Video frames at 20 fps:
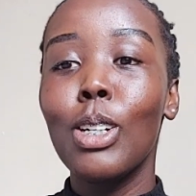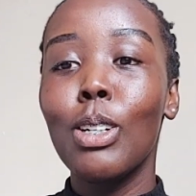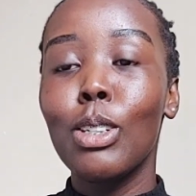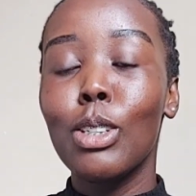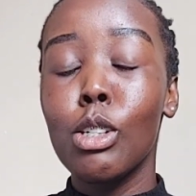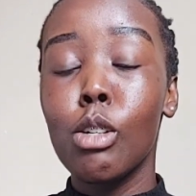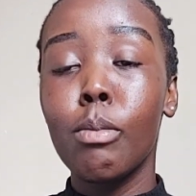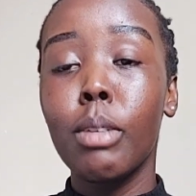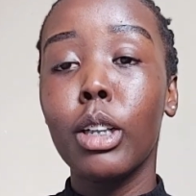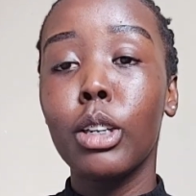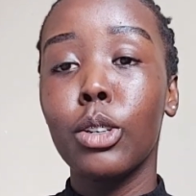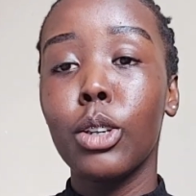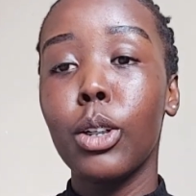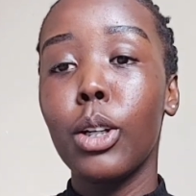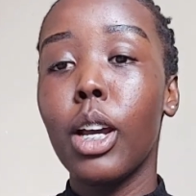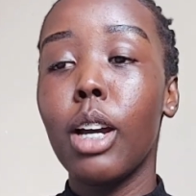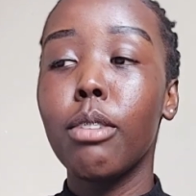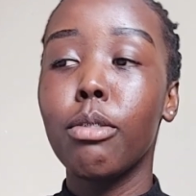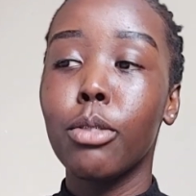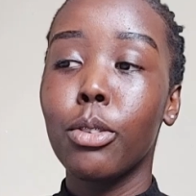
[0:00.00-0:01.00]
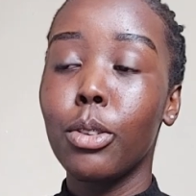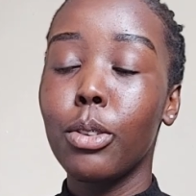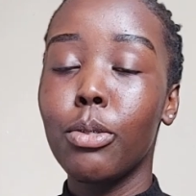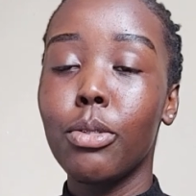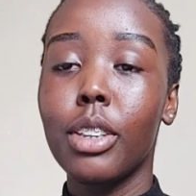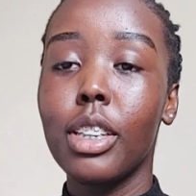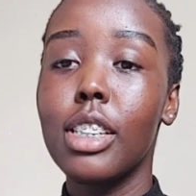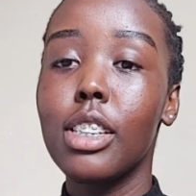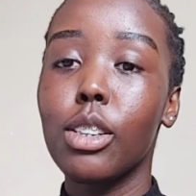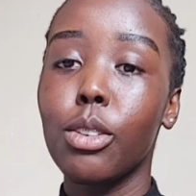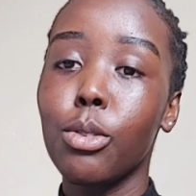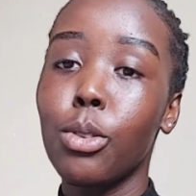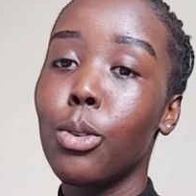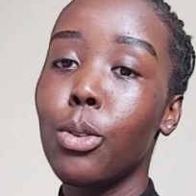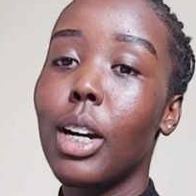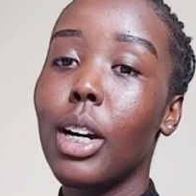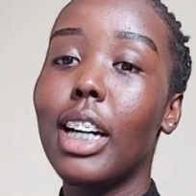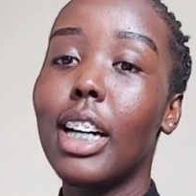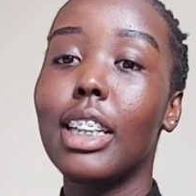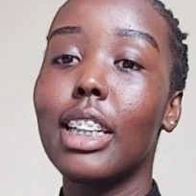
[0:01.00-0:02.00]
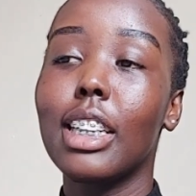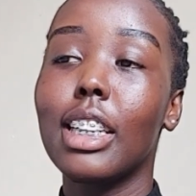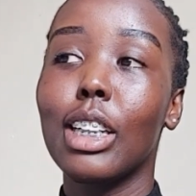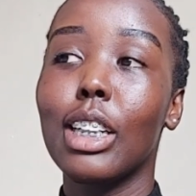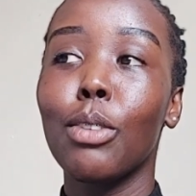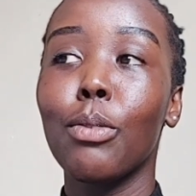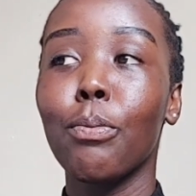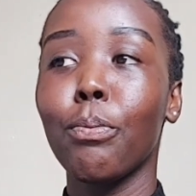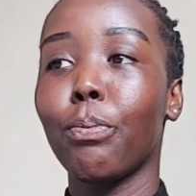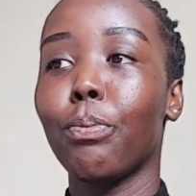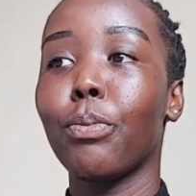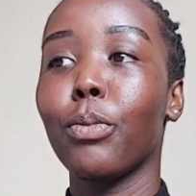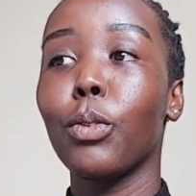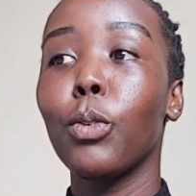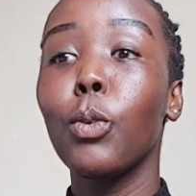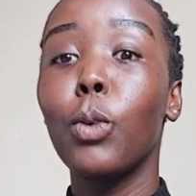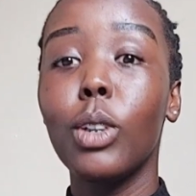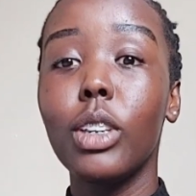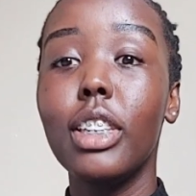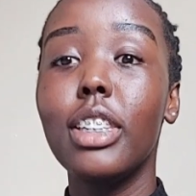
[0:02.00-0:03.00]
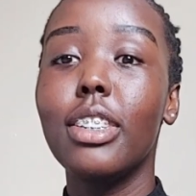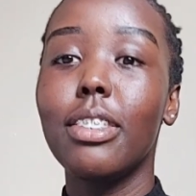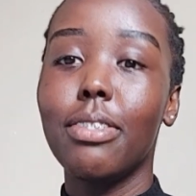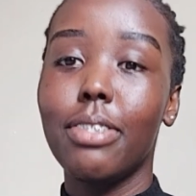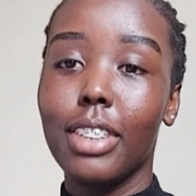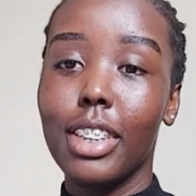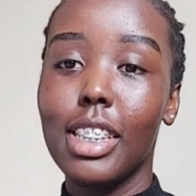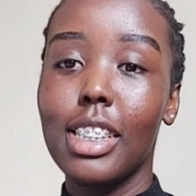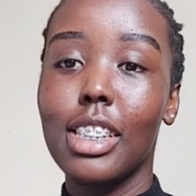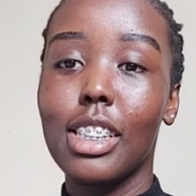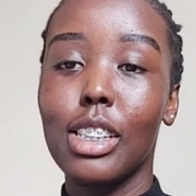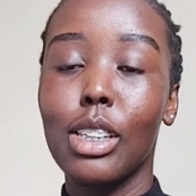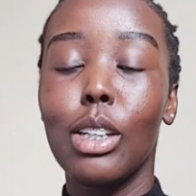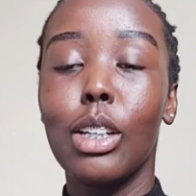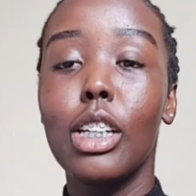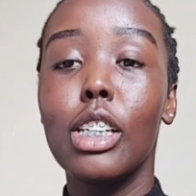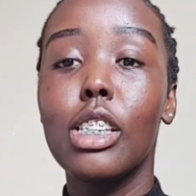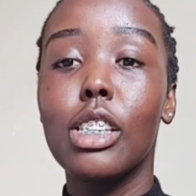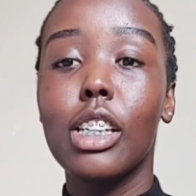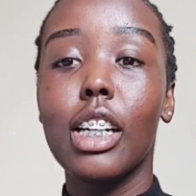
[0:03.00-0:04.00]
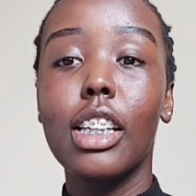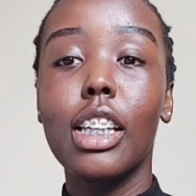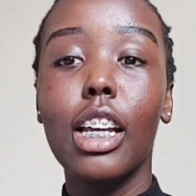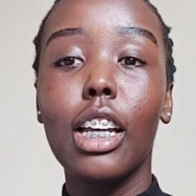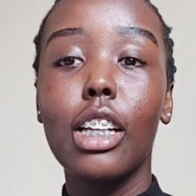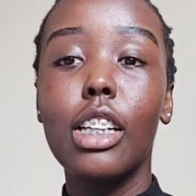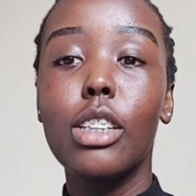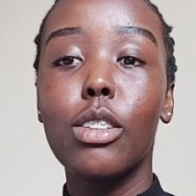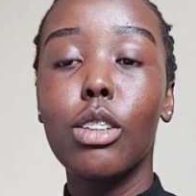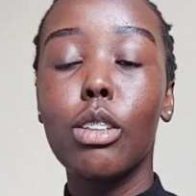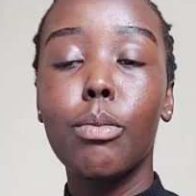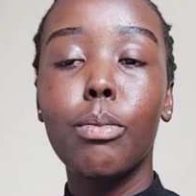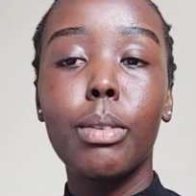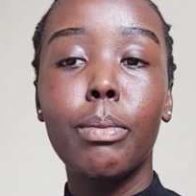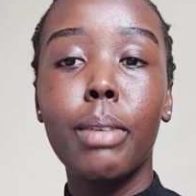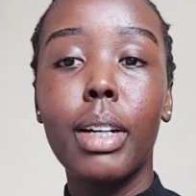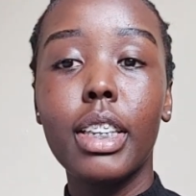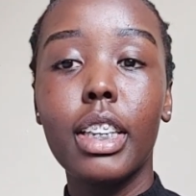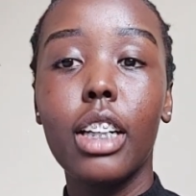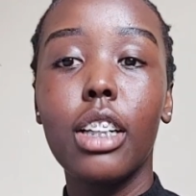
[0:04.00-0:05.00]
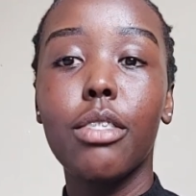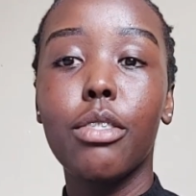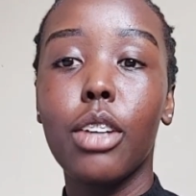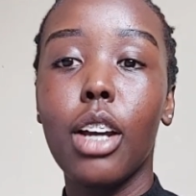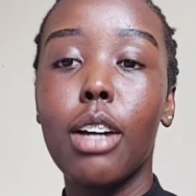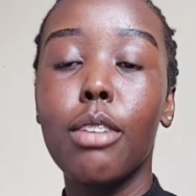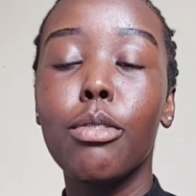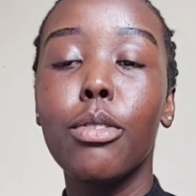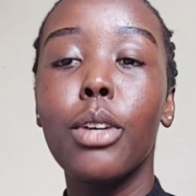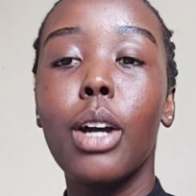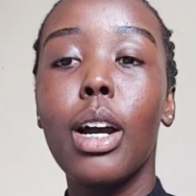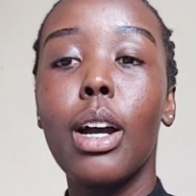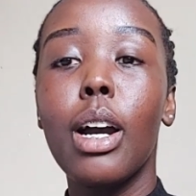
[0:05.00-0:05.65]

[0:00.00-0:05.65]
So make sure you have good friends who are quality friends. It will be better if you have